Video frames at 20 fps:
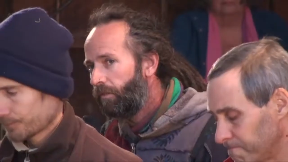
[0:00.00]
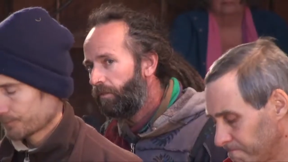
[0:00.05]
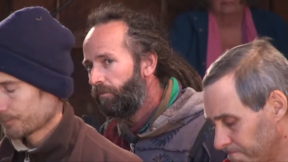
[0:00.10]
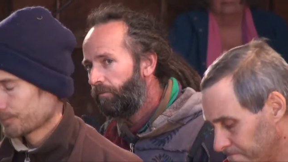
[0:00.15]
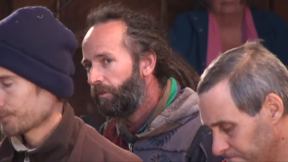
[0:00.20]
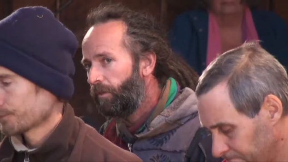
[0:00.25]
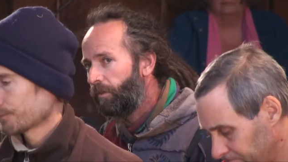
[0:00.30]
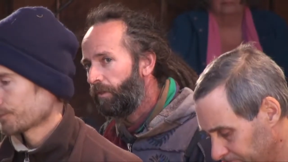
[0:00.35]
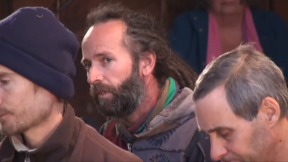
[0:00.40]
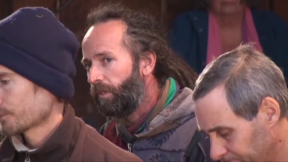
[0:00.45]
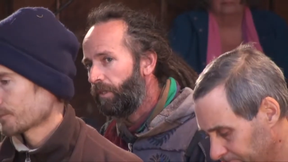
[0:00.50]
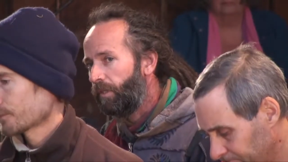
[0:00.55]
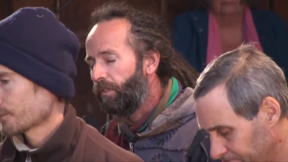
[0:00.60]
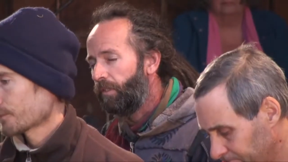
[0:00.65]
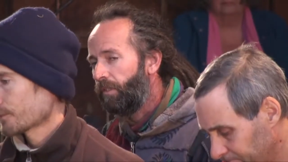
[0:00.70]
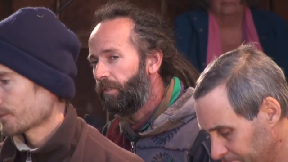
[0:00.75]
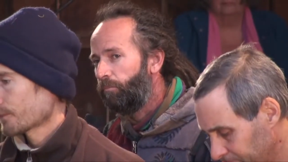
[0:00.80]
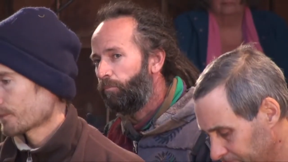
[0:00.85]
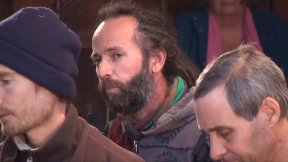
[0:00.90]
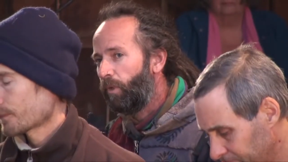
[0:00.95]
Speaker 1: I feel that it,
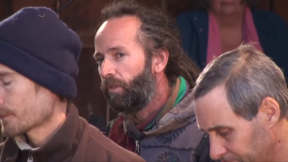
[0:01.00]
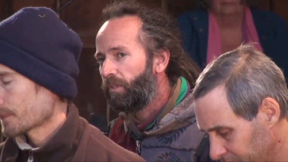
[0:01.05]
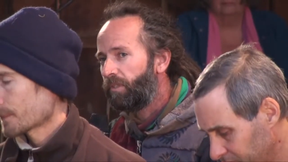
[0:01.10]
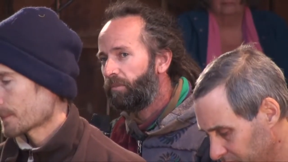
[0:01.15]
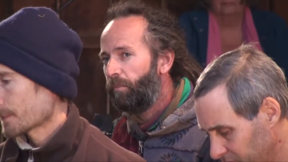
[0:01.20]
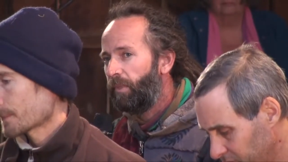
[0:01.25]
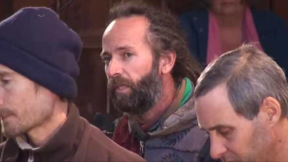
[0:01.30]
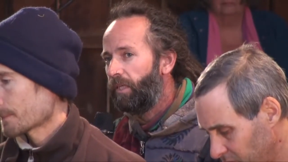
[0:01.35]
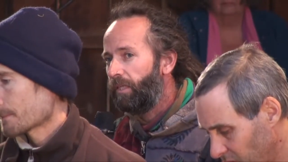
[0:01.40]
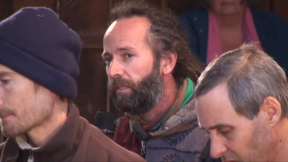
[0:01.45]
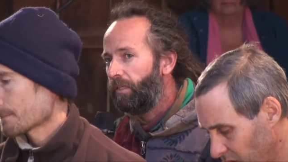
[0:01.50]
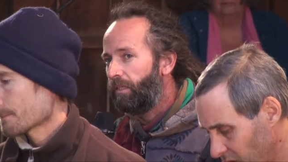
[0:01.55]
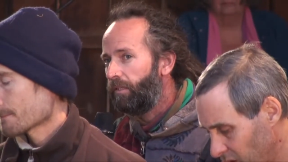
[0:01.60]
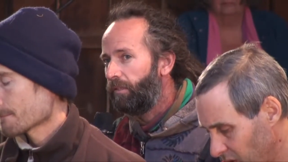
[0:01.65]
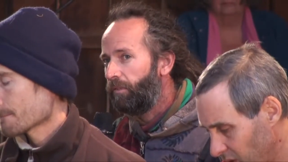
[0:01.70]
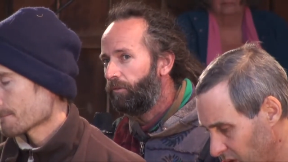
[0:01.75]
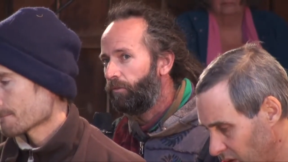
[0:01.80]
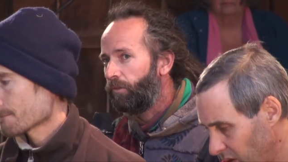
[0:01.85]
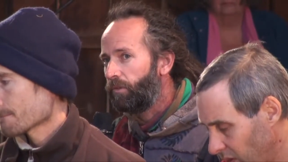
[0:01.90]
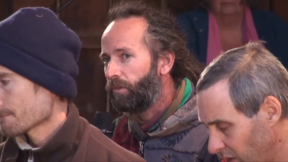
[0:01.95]
it blocks me in
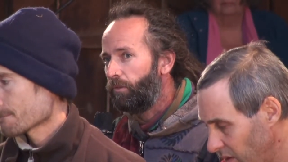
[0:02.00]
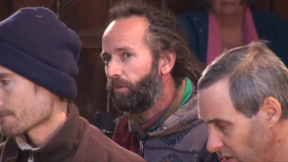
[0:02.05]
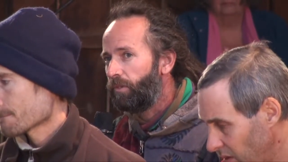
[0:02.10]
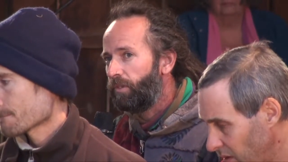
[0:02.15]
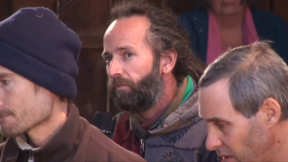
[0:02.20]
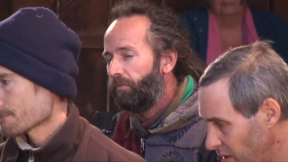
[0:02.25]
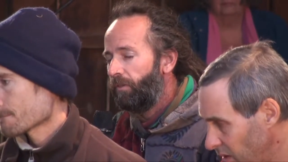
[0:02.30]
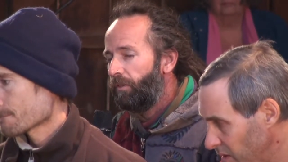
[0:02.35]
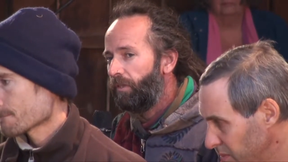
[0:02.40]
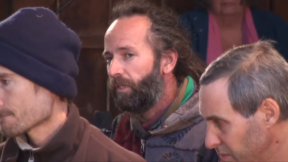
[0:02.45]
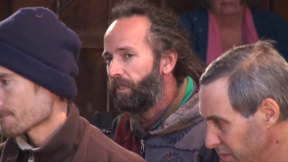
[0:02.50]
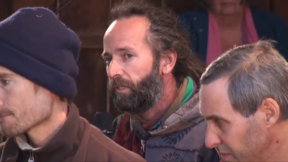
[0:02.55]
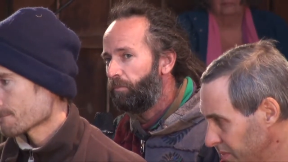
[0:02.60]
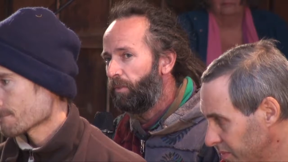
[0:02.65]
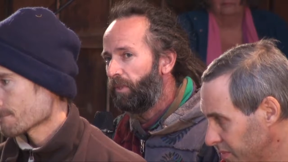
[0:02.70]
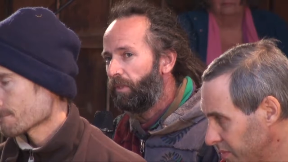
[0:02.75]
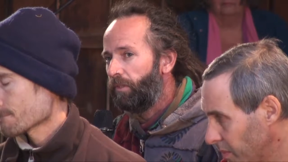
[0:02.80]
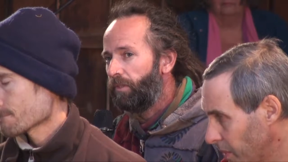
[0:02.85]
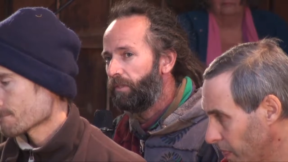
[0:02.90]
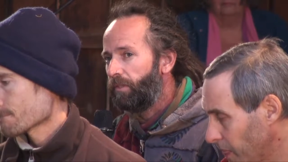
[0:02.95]
all sorts of areas
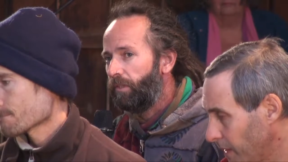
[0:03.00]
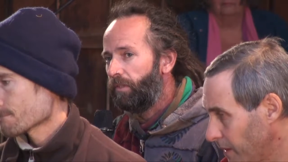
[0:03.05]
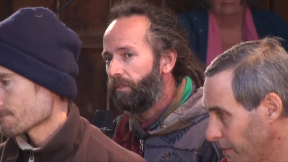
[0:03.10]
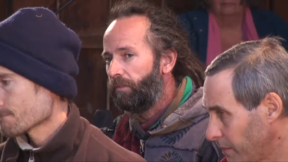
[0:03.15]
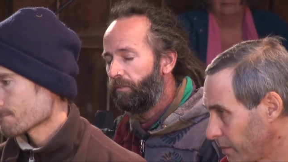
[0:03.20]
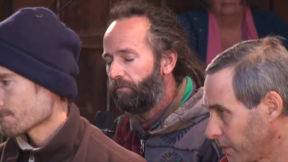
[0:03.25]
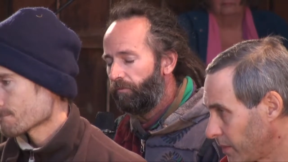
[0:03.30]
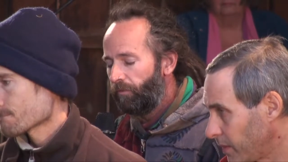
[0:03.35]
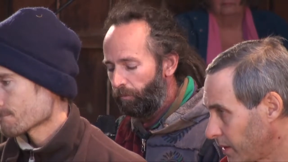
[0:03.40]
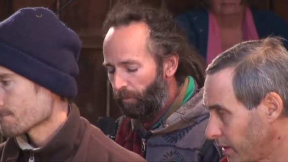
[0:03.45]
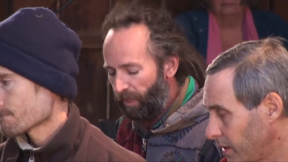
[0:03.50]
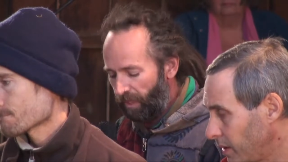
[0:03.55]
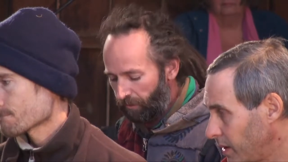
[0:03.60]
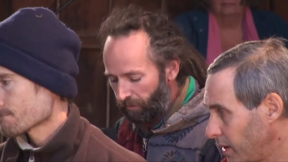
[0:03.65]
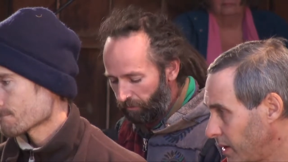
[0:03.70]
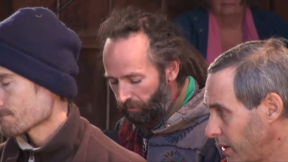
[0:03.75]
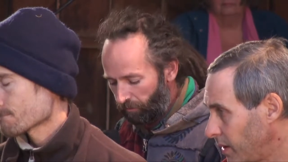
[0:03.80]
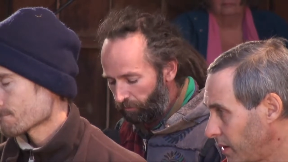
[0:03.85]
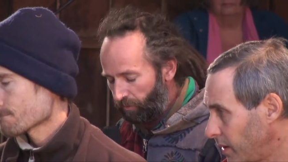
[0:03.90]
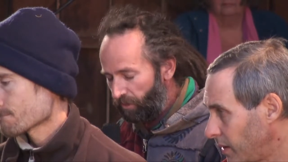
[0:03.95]
because uh, for me to
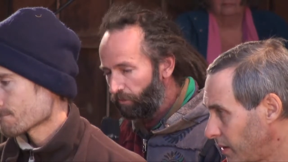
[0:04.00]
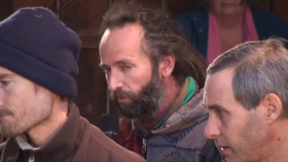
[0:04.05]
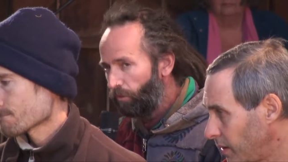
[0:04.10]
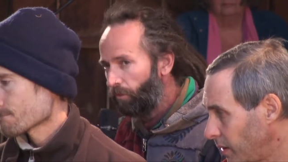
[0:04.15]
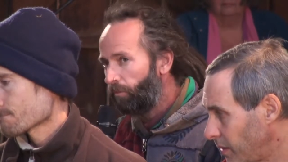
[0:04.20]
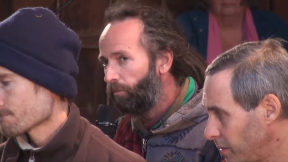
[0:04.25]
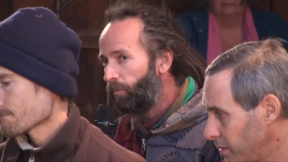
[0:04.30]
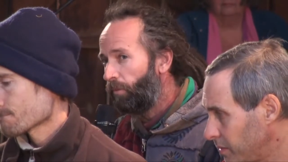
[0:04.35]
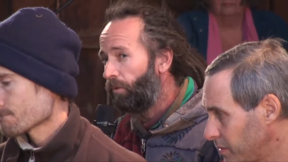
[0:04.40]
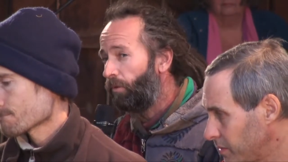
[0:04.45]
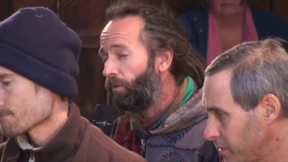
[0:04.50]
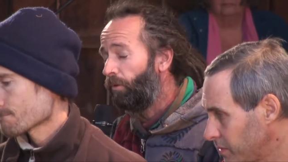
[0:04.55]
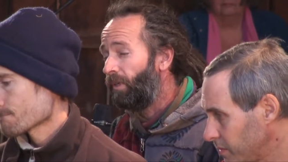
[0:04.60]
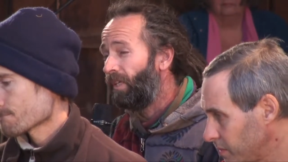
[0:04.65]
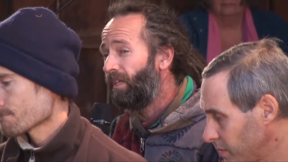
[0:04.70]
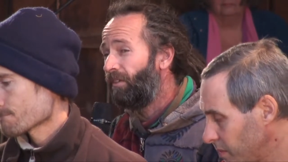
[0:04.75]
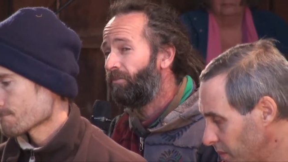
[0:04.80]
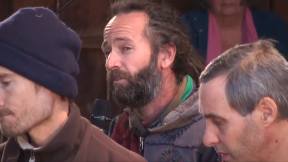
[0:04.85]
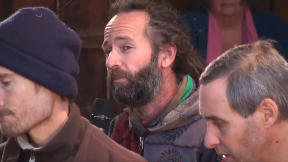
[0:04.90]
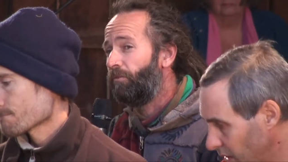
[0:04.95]
absorb or
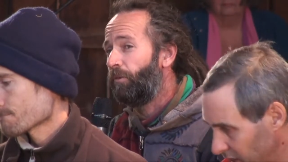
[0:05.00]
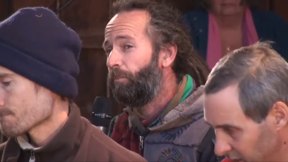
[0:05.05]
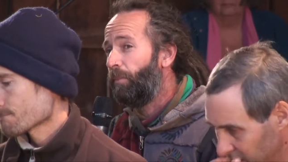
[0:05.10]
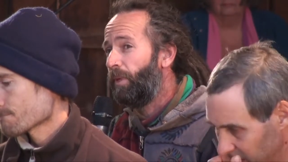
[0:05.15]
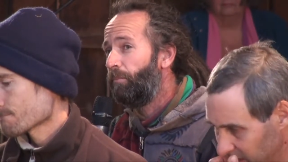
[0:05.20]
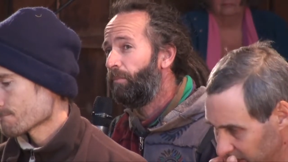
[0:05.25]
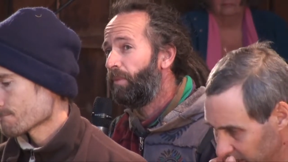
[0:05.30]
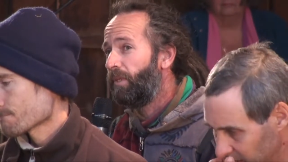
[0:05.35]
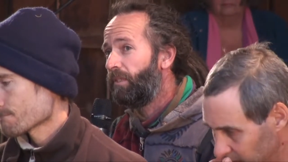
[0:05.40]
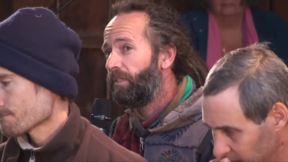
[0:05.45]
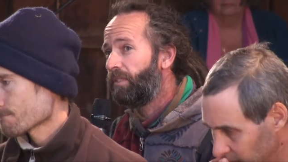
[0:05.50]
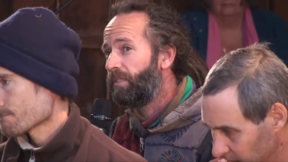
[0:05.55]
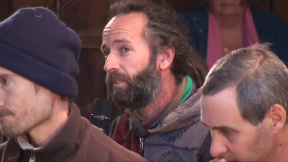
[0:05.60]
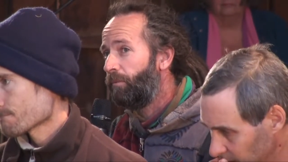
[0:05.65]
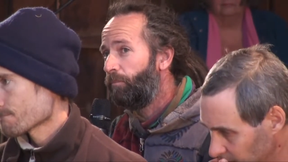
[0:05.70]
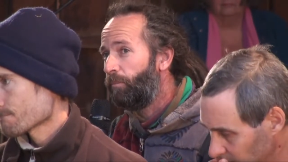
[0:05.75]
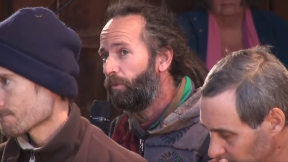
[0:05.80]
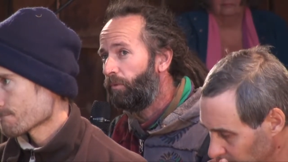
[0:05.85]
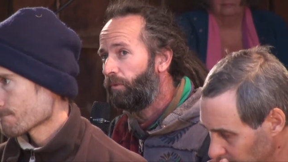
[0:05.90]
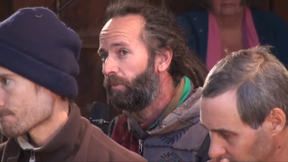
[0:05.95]
even remember
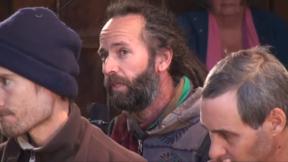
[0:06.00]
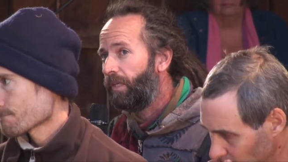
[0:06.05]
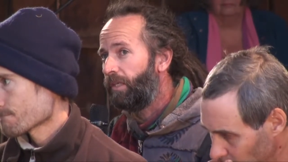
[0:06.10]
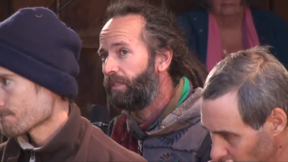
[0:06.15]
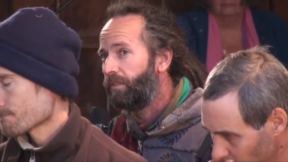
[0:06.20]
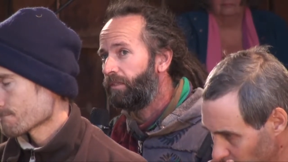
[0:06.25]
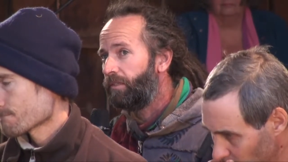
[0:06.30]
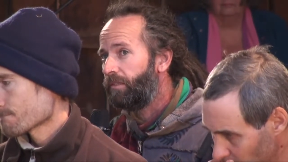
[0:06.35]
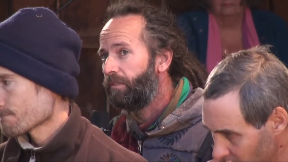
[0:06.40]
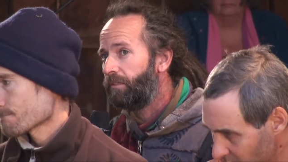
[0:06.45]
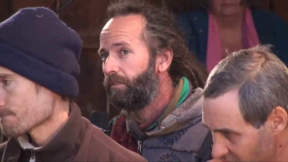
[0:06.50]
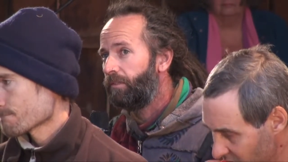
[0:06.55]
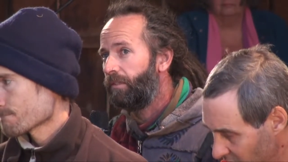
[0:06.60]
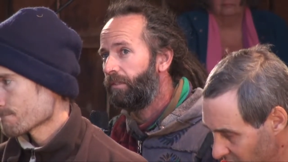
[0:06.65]
simple things,